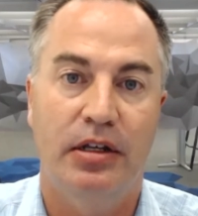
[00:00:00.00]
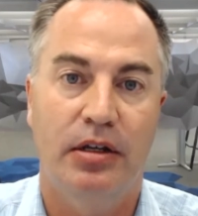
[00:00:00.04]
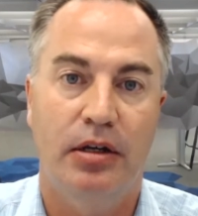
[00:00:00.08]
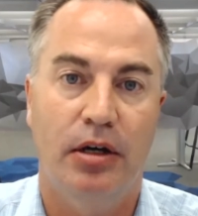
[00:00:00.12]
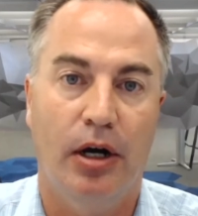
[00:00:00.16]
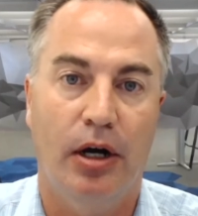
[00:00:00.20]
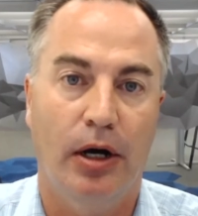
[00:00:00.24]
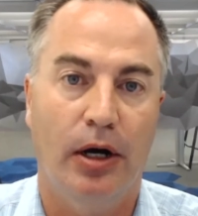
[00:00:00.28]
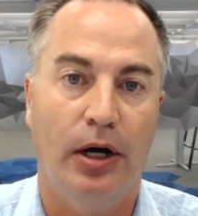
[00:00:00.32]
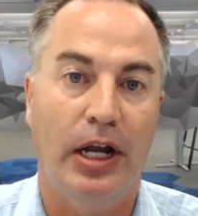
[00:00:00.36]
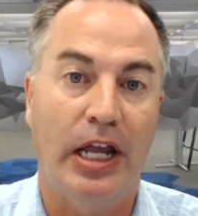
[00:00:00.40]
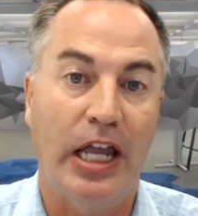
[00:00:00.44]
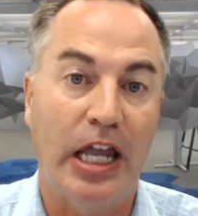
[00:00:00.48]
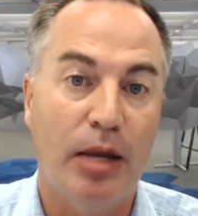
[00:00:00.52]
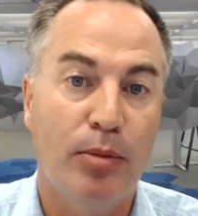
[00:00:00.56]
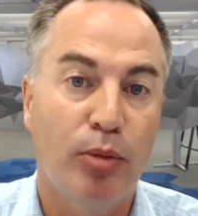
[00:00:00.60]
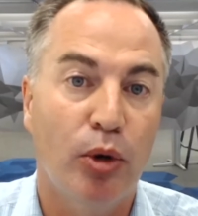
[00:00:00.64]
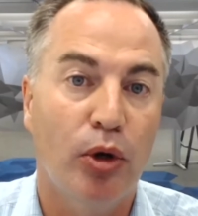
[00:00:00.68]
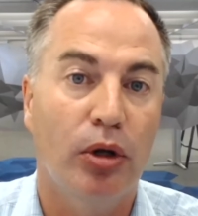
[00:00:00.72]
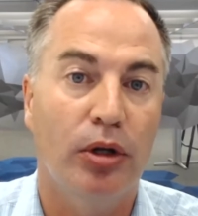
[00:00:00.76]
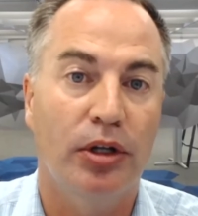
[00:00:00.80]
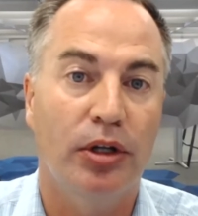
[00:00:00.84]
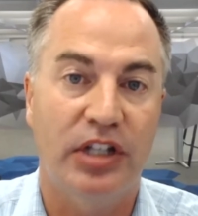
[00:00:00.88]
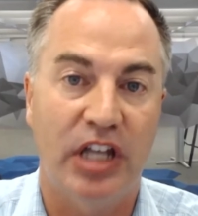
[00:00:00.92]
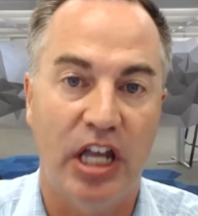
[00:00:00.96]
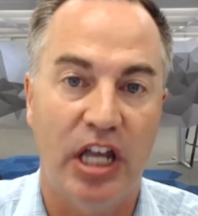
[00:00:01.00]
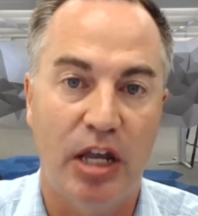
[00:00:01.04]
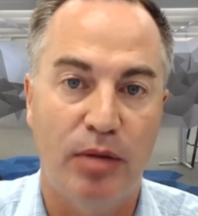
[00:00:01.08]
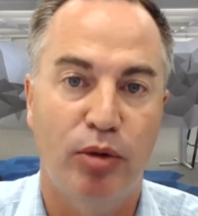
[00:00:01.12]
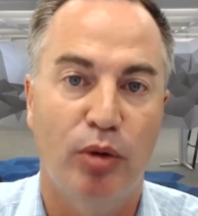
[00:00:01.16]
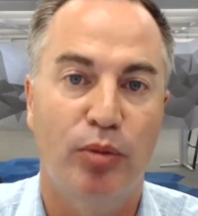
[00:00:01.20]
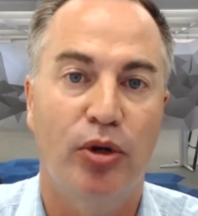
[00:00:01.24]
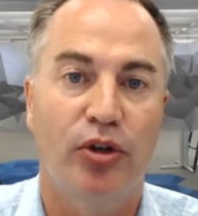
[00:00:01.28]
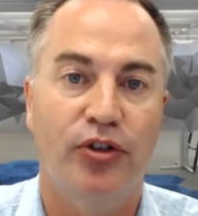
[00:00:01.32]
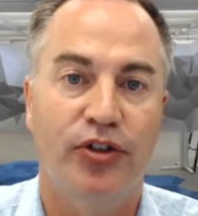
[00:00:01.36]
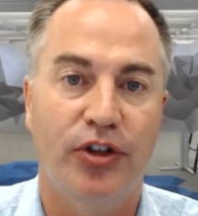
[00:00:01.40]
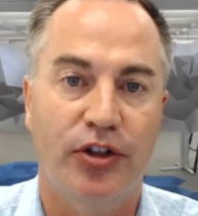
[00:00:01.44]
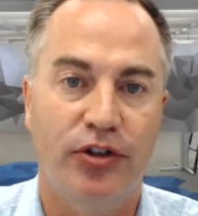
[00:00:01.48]
are able and
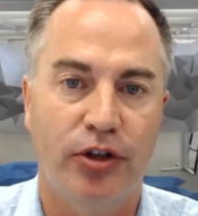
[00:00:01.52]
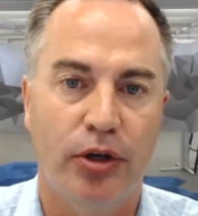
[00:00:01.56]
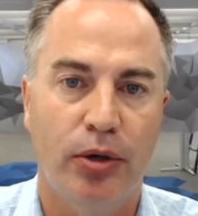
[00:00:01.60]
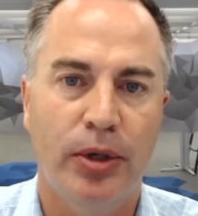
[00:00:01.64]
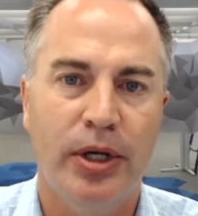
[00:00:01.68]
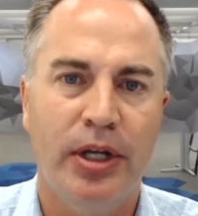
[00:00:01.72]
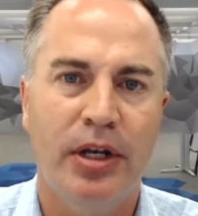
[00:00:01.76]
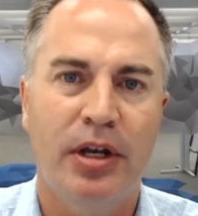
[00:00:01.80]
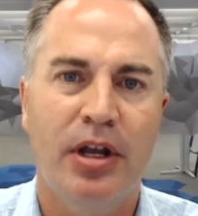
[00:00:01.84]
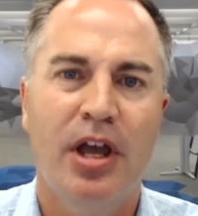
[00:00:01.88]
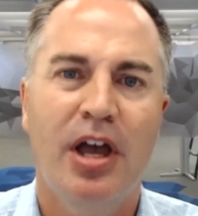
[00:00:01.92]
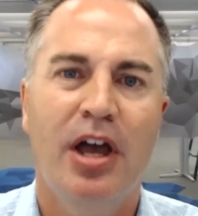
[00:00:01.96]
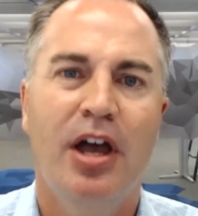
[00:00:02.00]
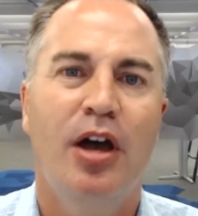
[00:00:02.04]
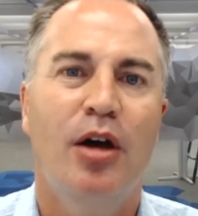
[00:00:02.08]
capable to do it,